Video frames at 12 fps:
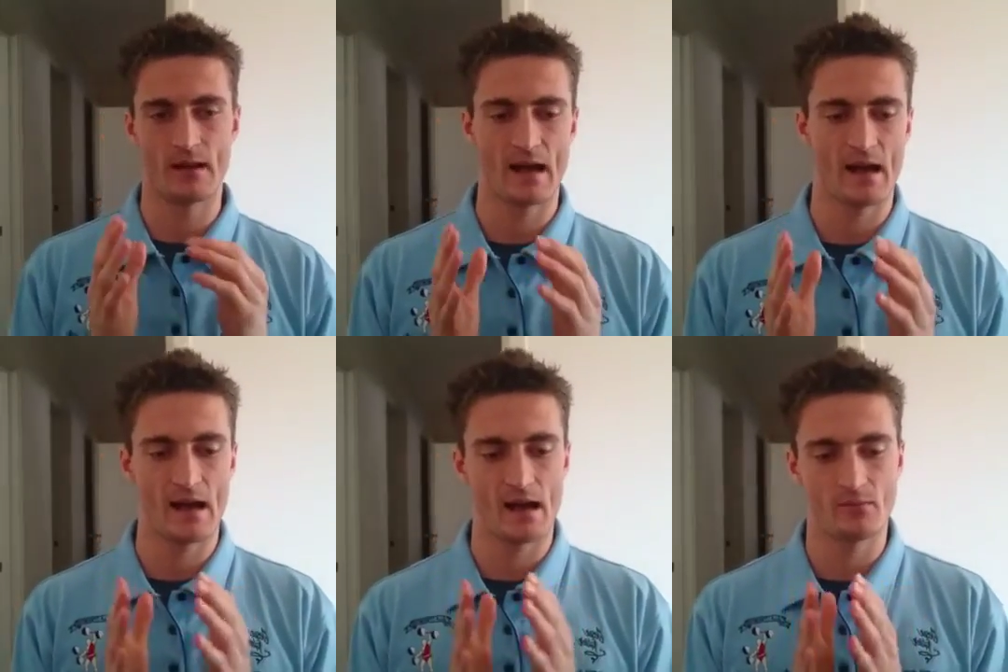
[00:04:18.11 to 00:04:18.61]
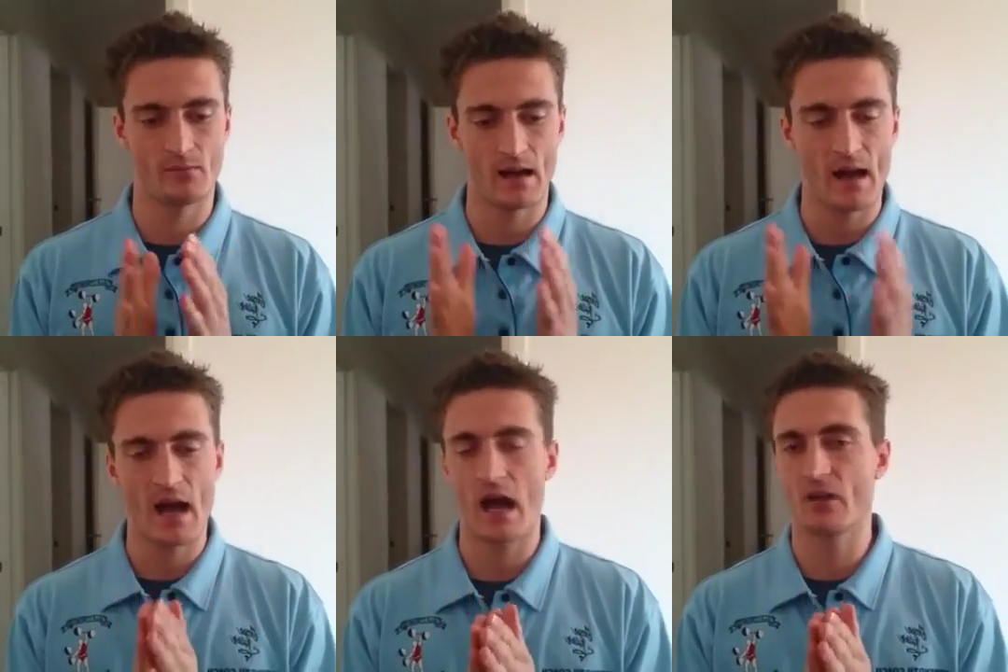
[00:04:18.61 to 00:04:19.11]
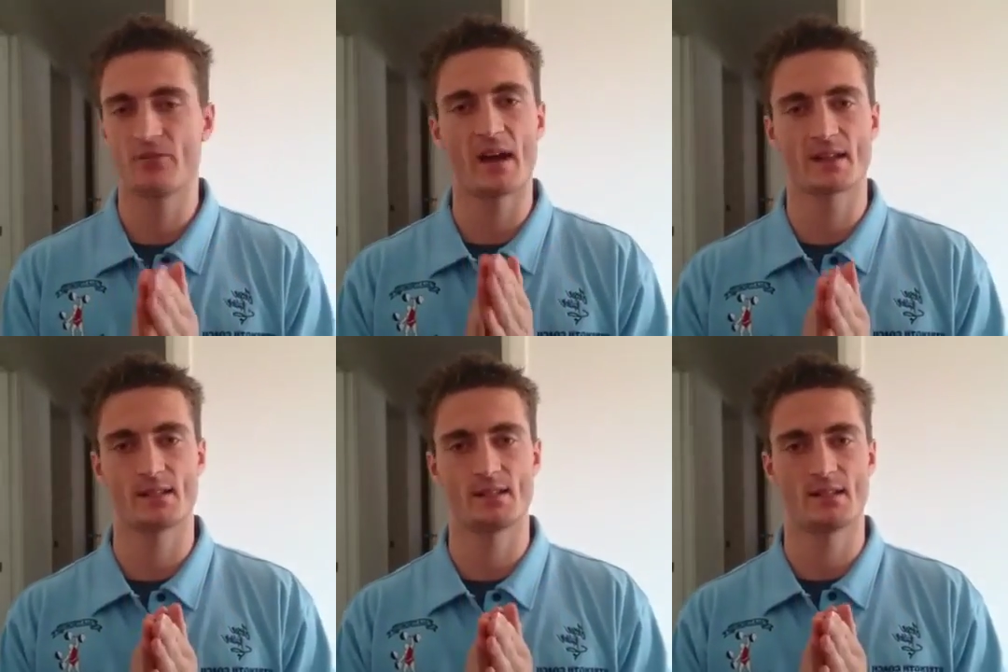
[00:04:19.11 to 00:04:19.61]
hard
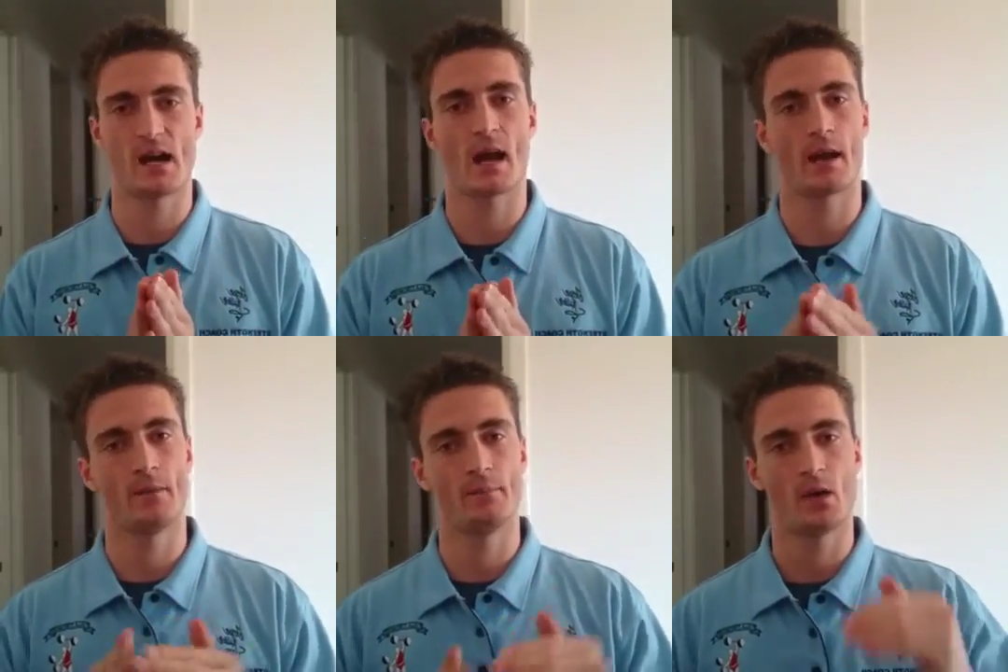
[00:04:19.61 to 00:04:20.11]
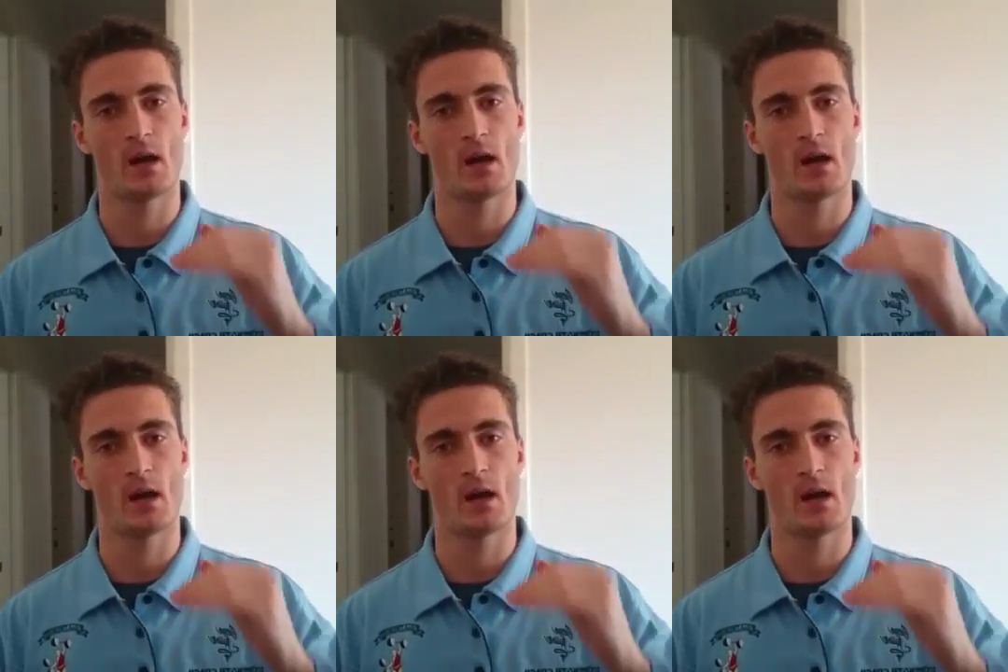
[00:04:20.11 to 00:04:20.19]
facts and data.